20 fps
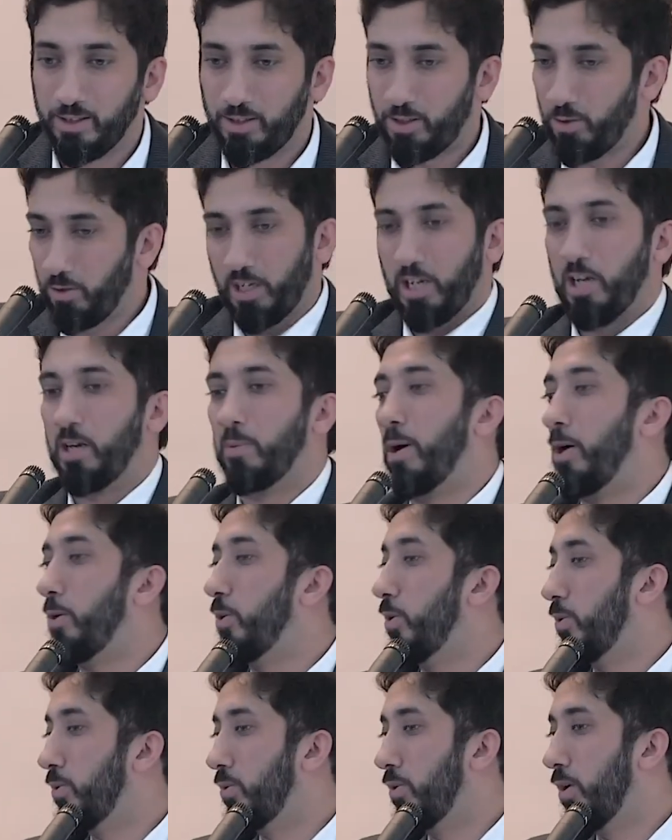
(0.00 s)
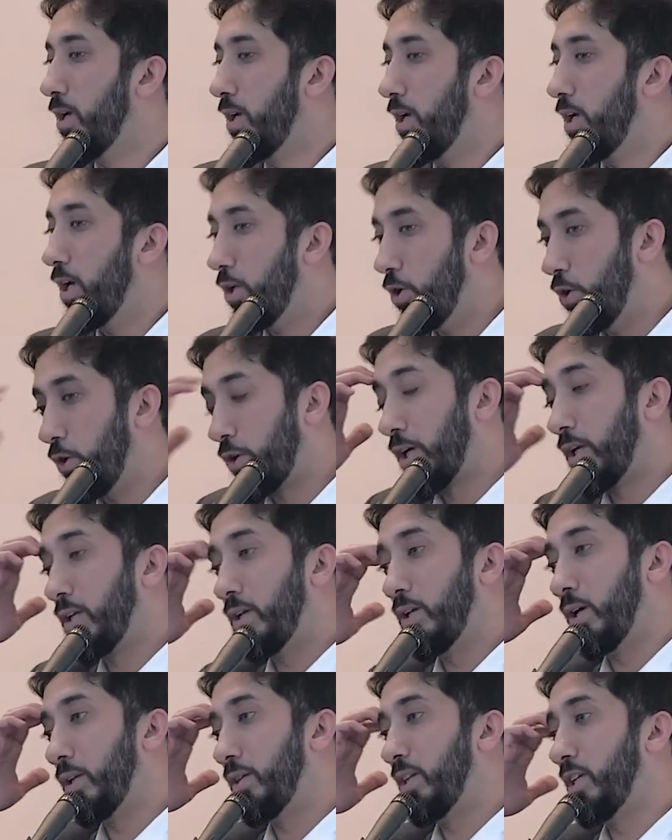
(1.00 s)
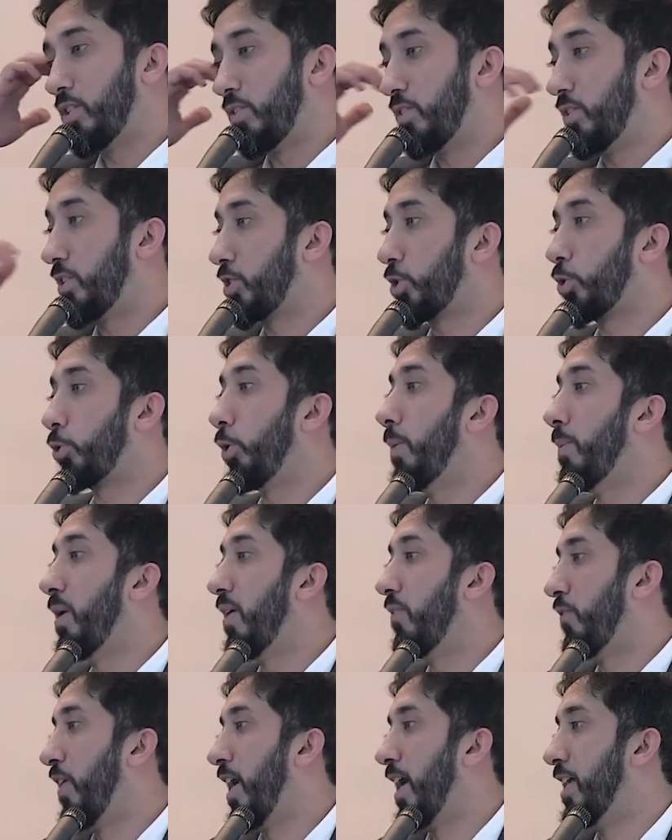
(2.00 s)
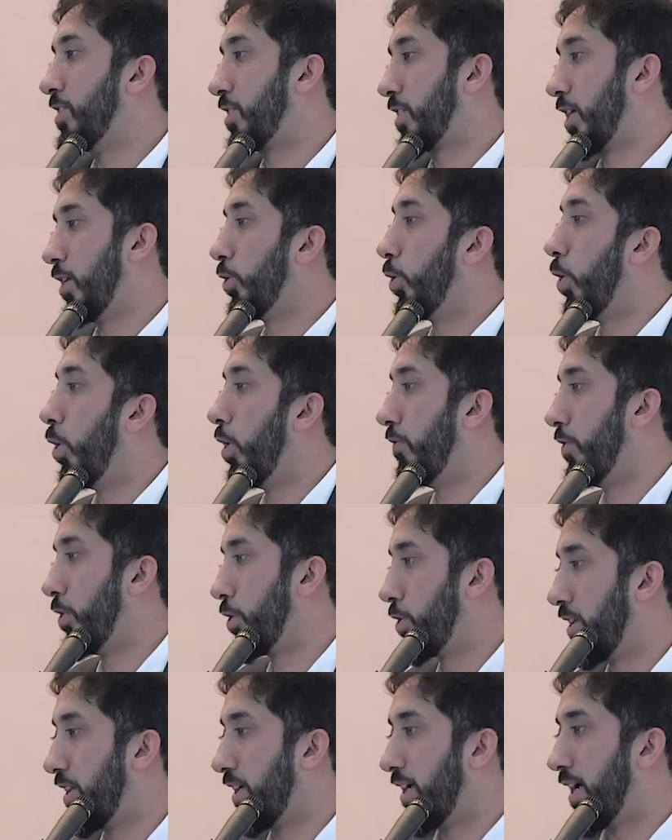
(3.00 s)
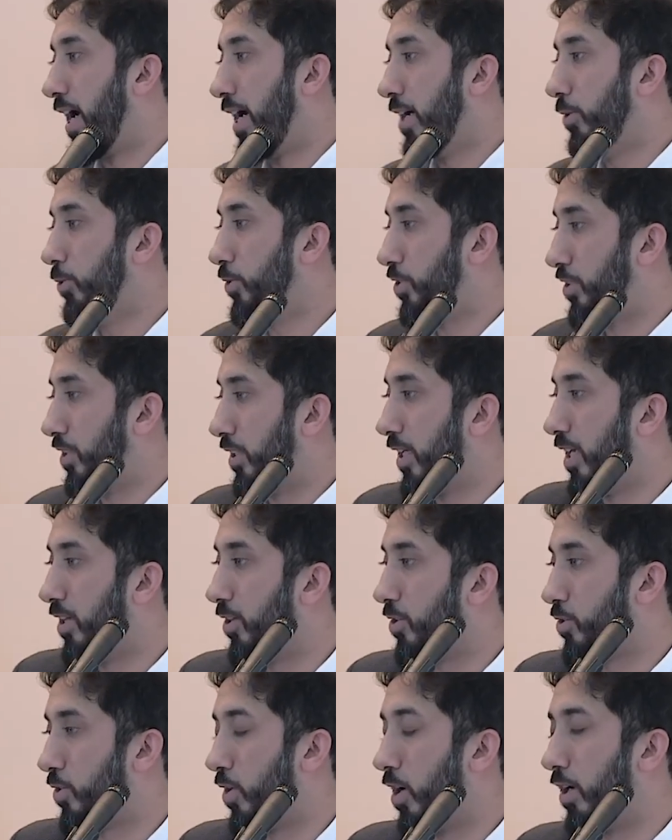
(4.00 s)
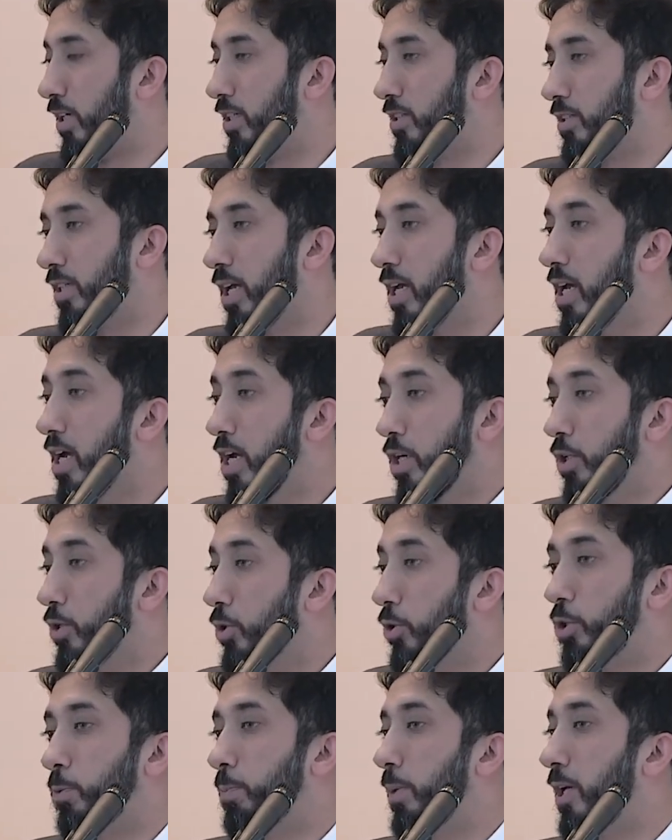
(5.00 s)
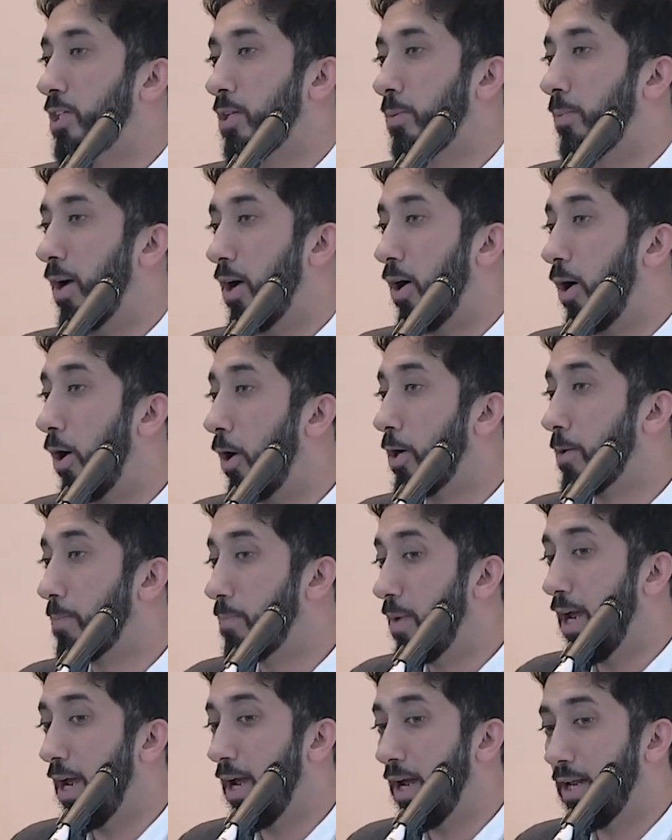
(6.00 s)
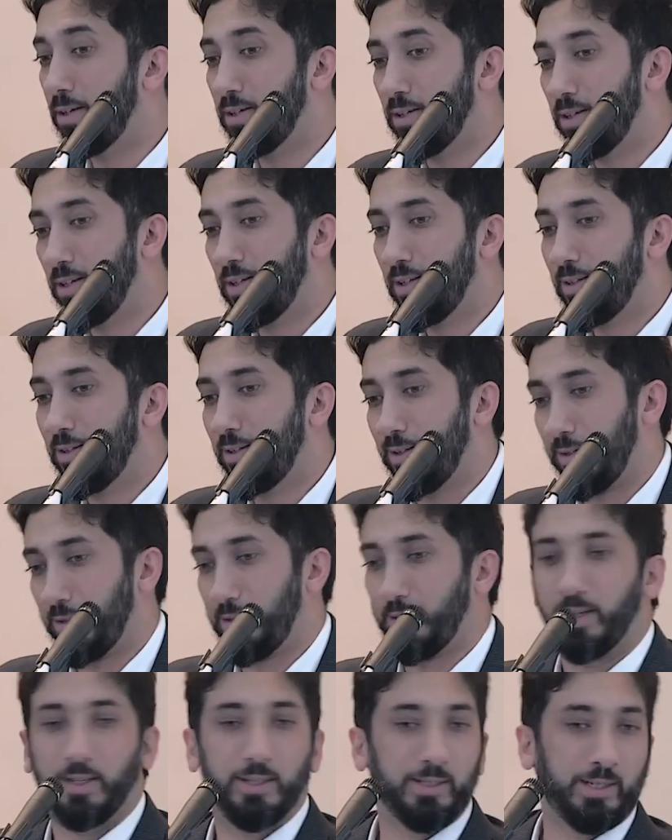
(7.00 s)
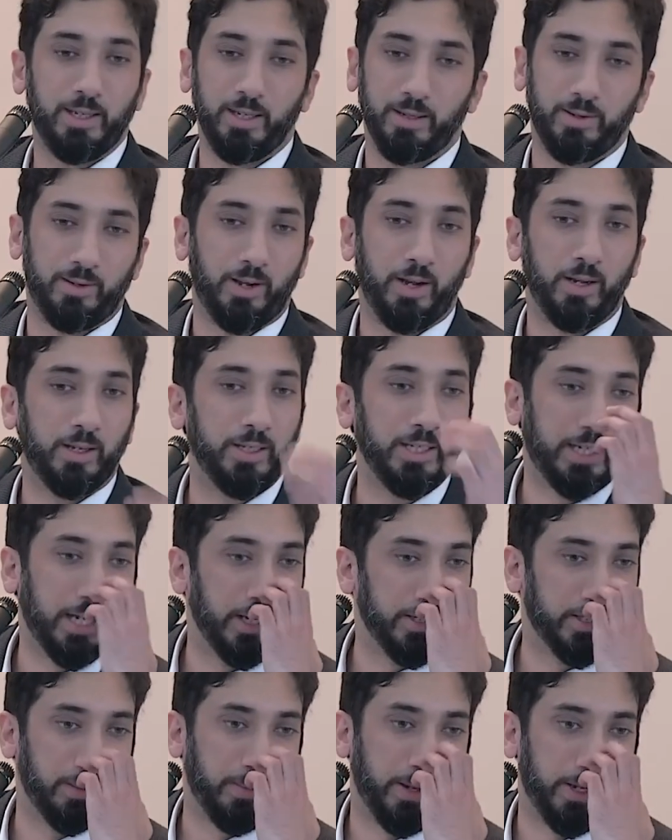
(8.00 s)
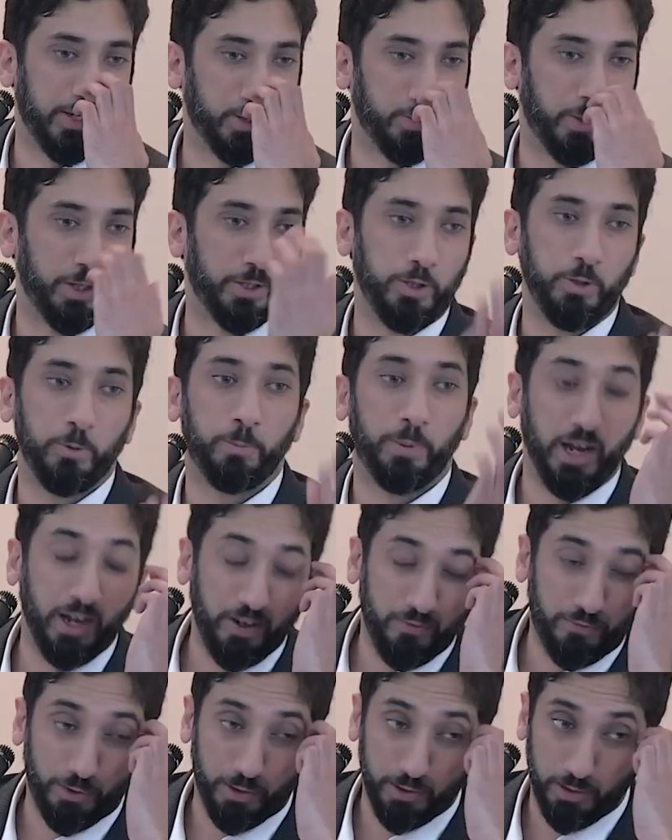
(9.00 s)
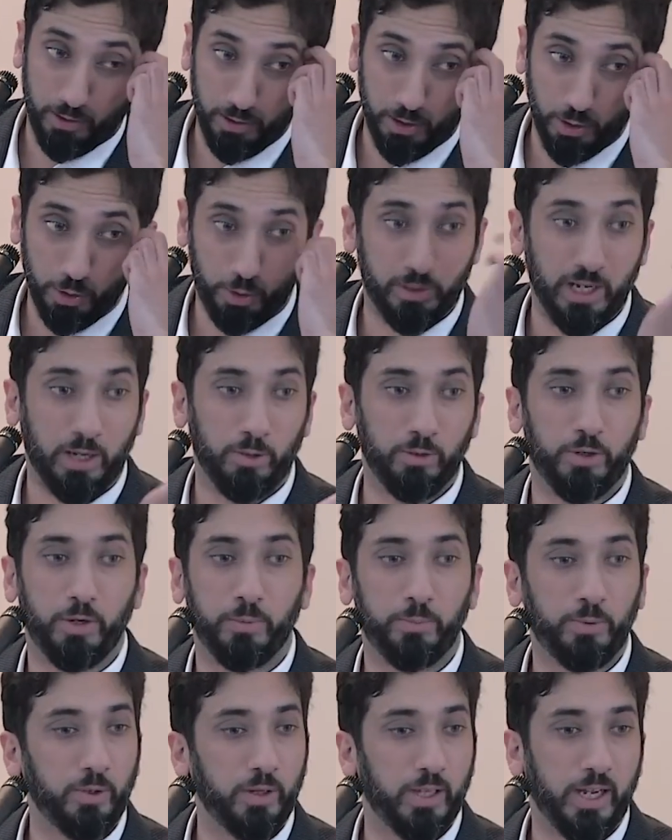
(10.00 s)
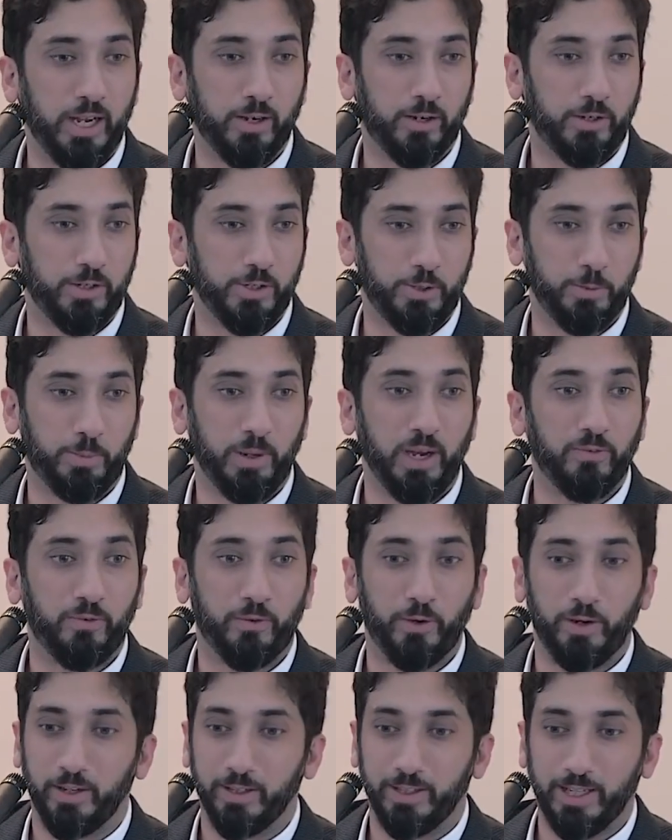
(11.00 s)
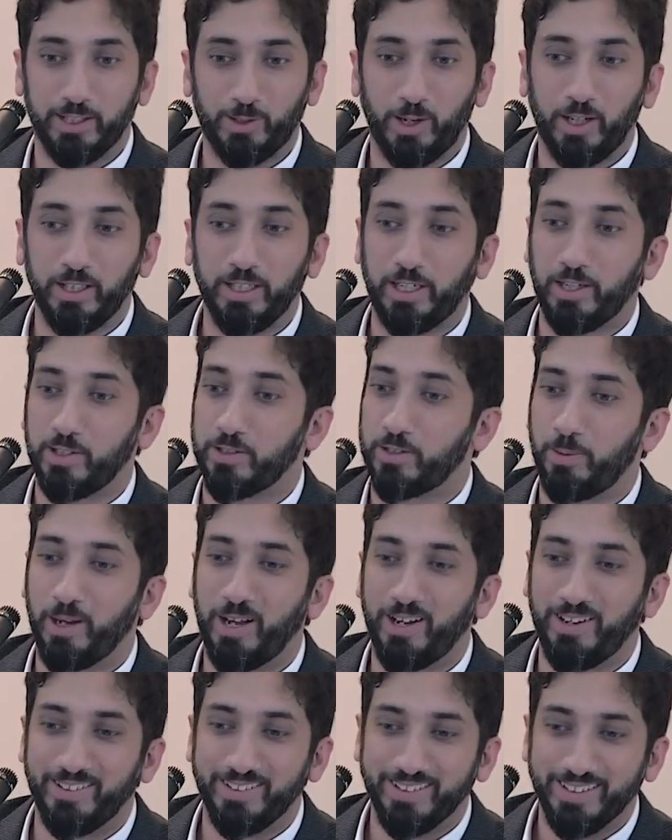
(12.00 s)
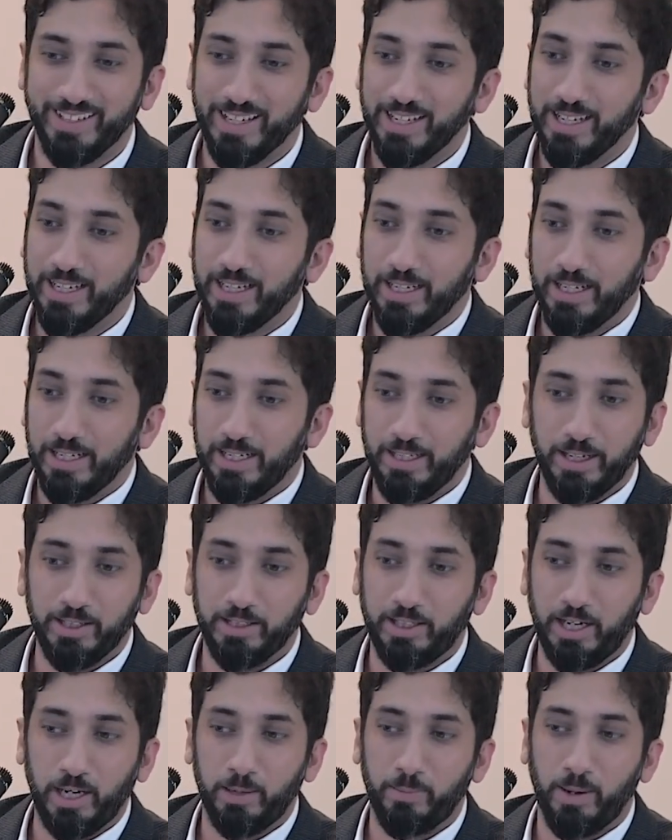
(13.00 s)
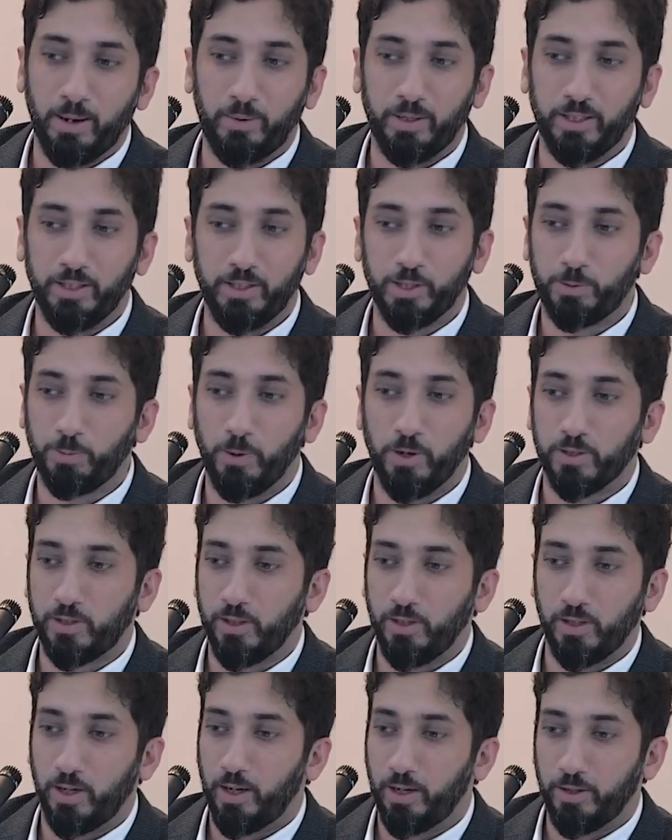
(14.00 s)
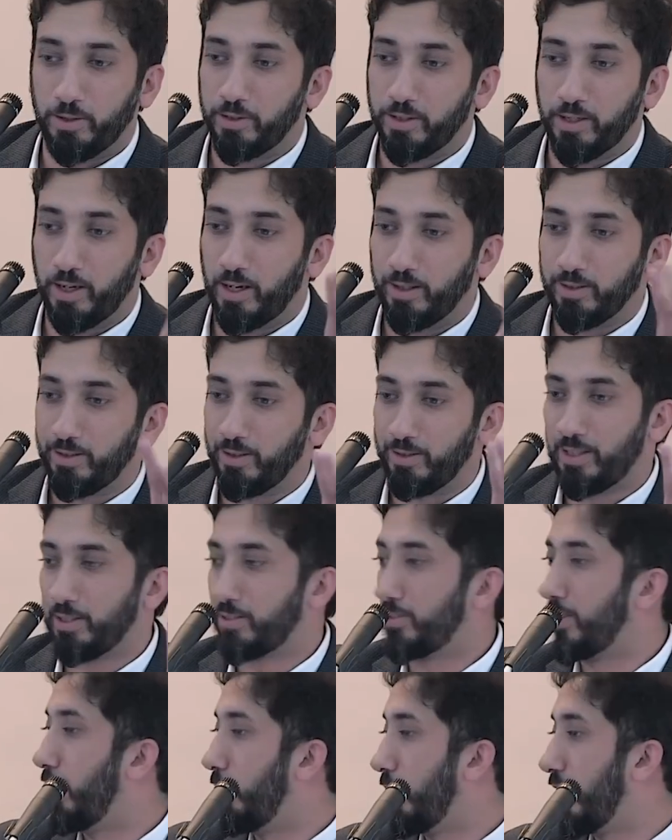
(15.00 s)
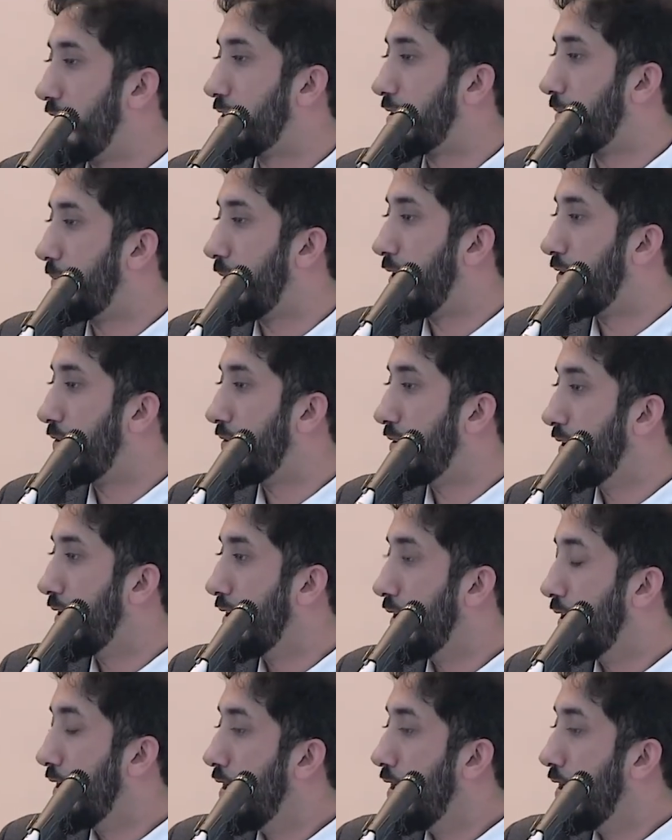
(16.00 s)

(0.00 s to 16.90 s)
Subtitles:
They don't care about you. These screaming fans can go over to the guy who's singing the song and say, you speak to my heart, man. Like, yeah, all he cares about is whether you paid for it. Did you download a bootleg or did you pay for it? That's all he cares about. He doesn't care about whether you spoke to your heart or not. That's not what it's about.